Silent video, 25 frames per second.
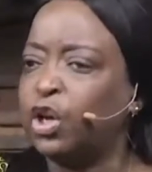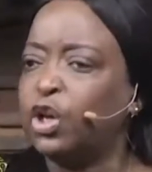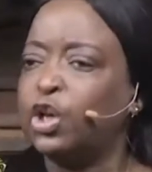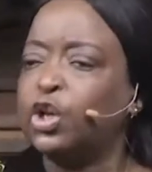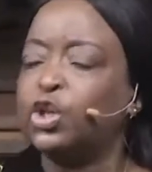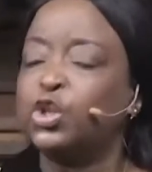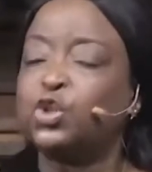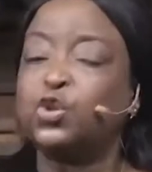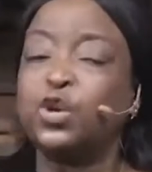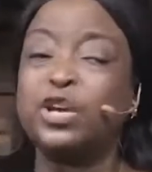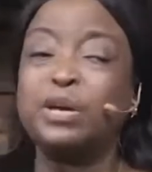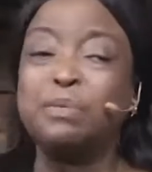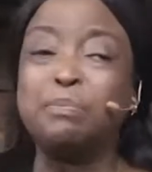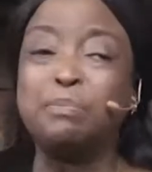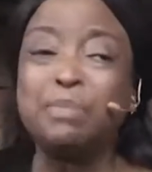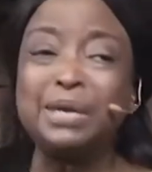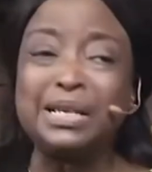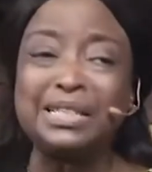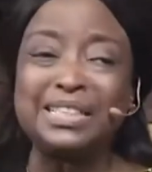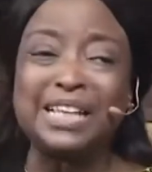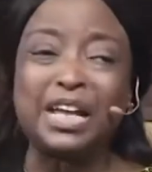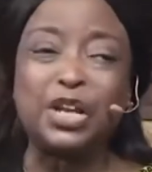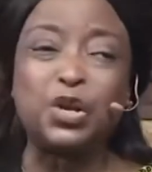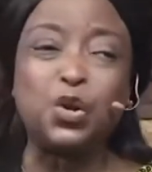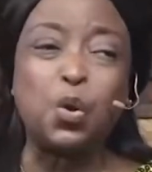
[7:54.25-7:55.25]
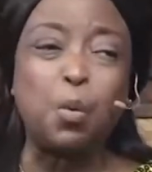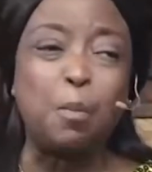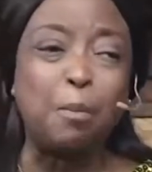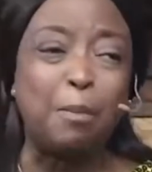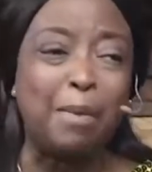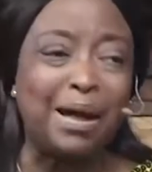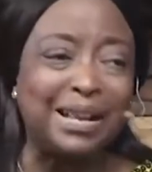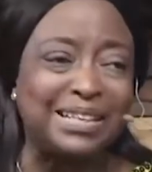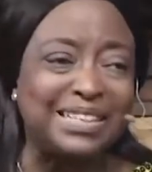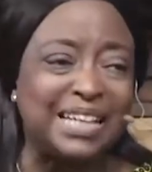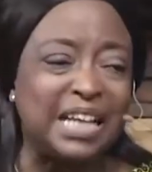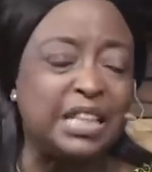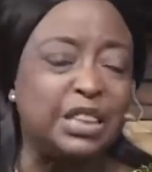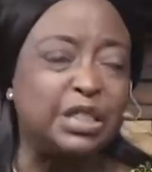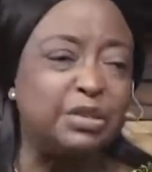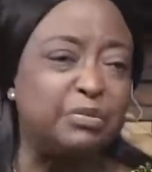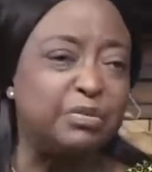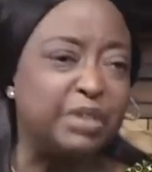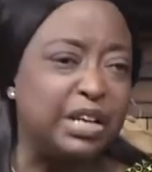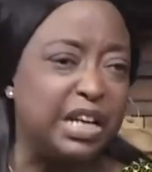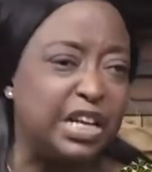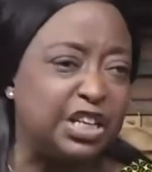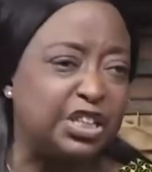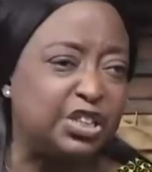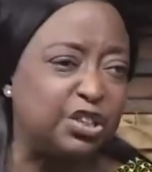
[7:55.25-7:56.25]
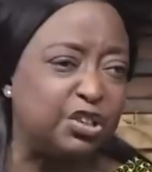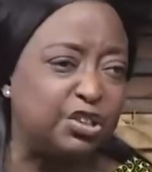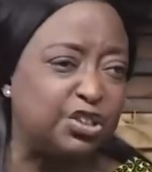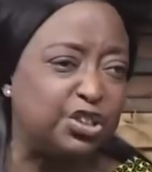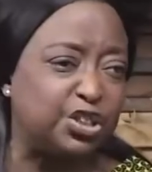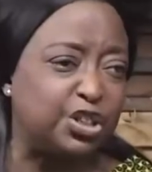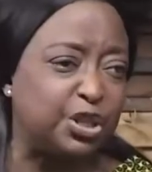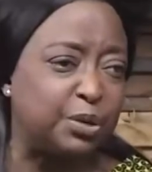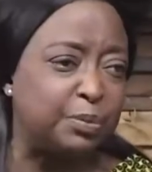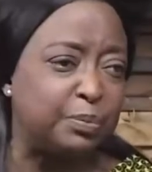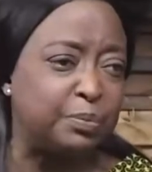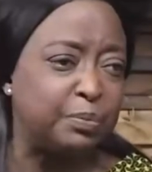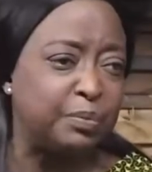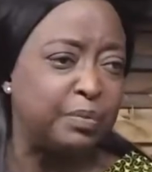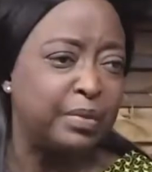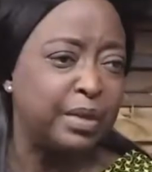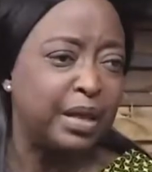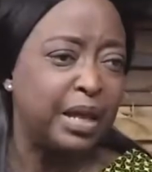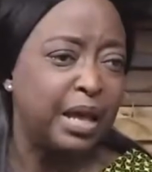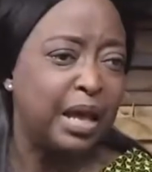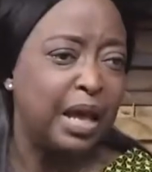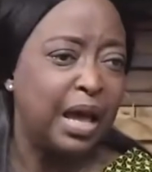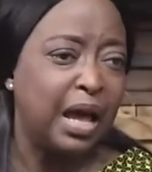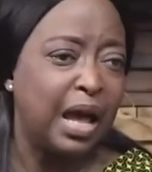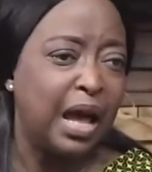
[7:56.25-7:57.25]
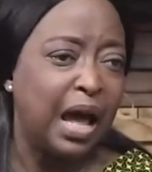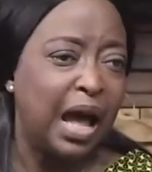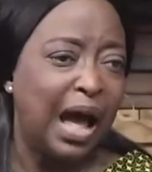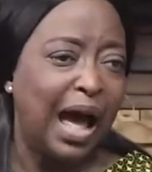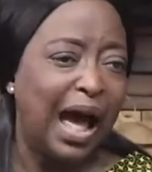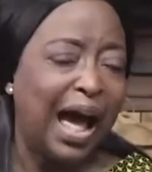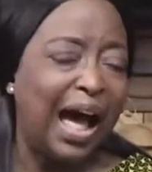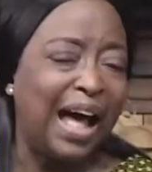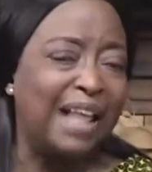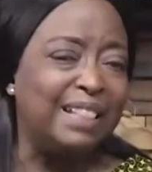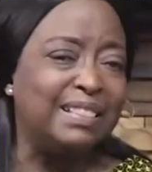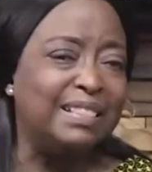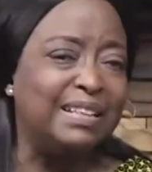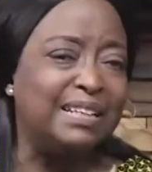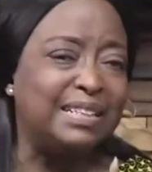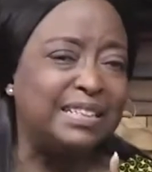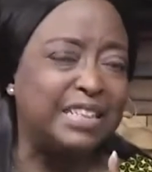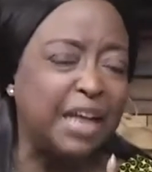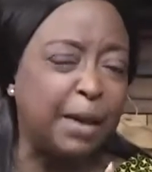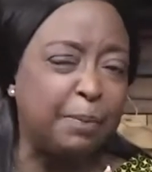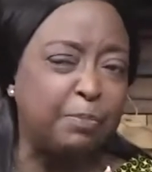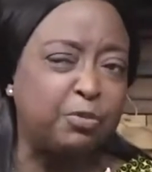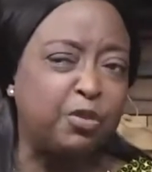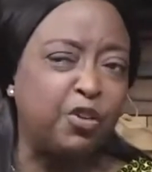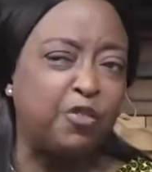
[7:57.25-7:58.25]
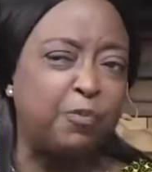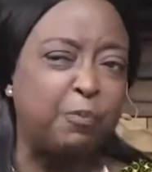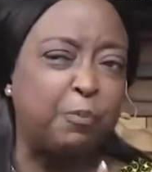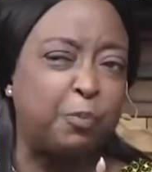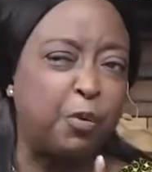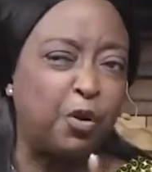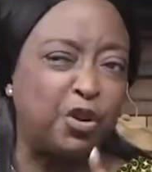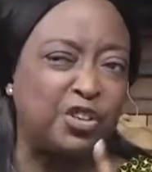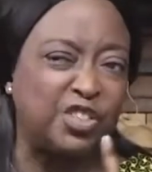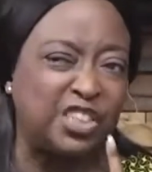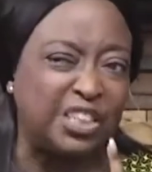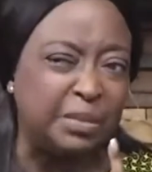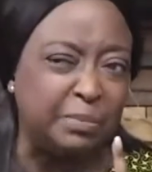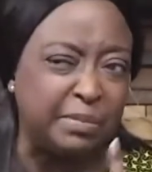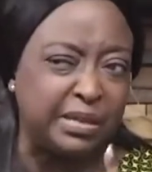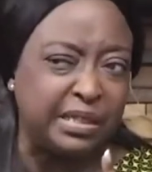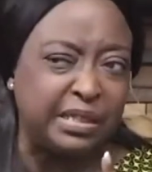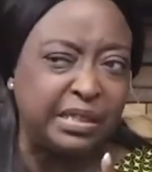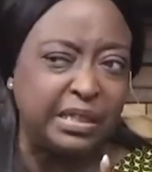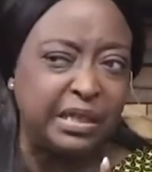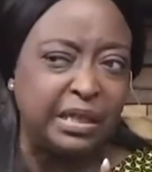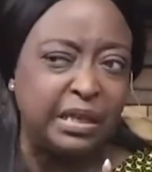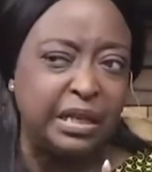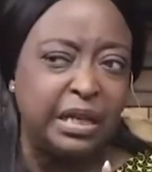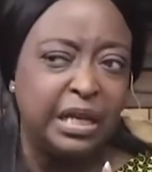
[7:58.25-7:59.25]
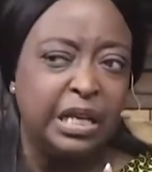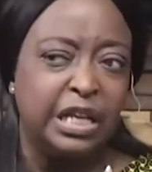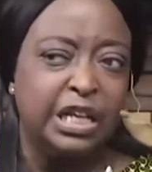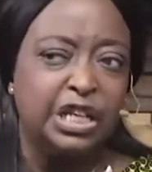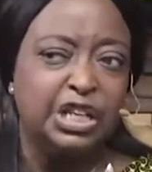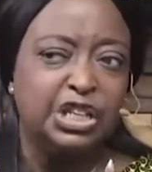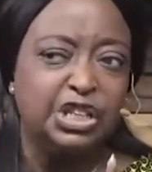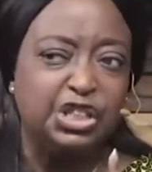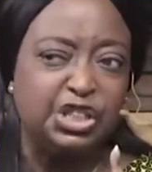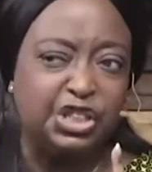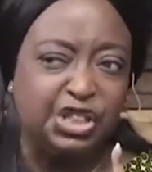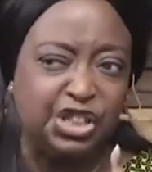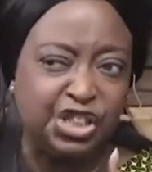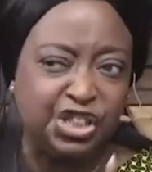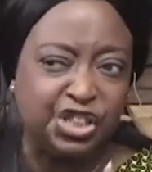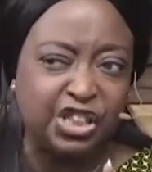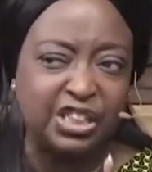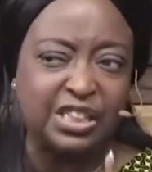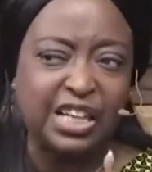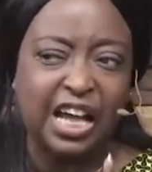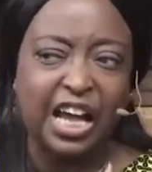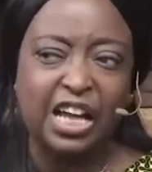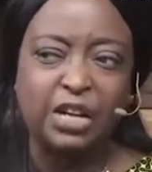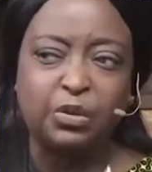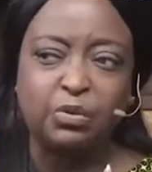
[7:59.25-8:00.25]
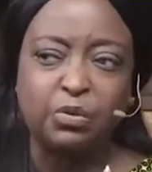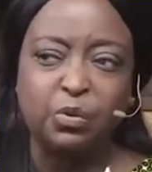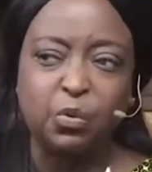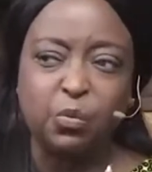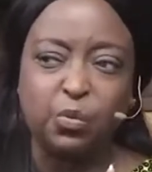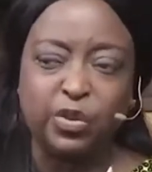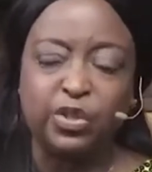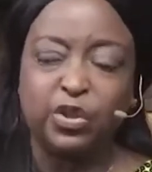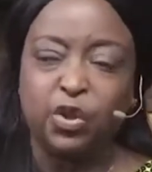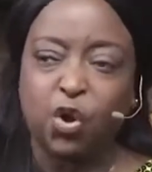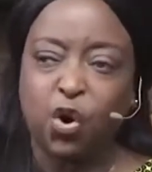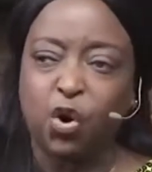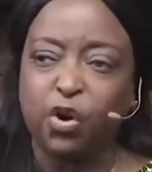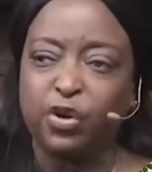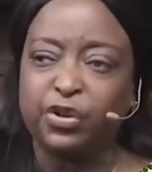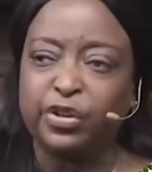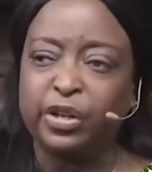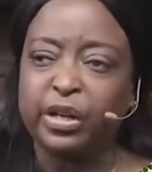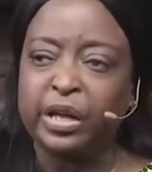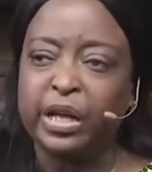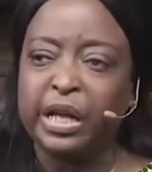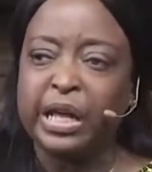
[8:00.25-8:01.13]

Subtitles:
So it means that no matter the relationship and the depth of proximity Jesus had with God,